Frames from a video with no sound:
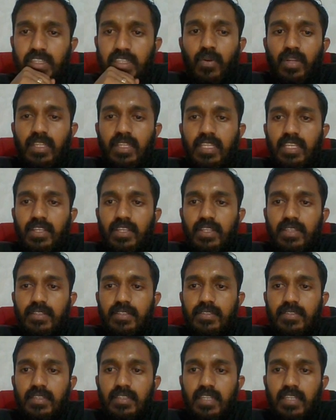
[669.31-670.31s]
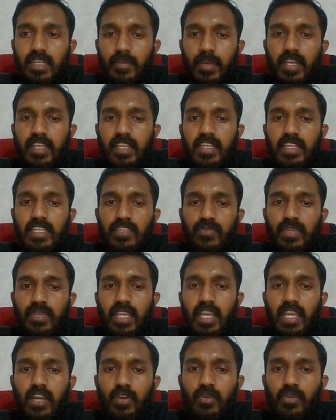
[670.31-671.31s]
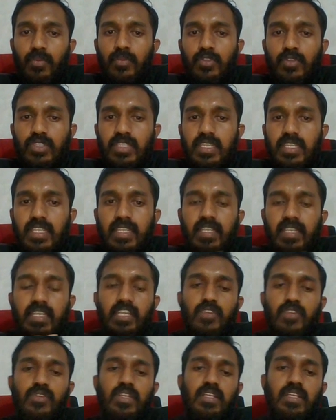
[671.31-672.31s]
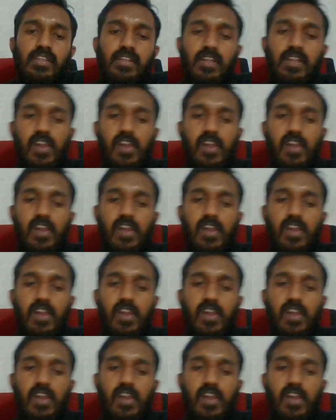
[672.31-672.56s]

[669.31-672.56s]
Only thing remaining is we have to push the king into the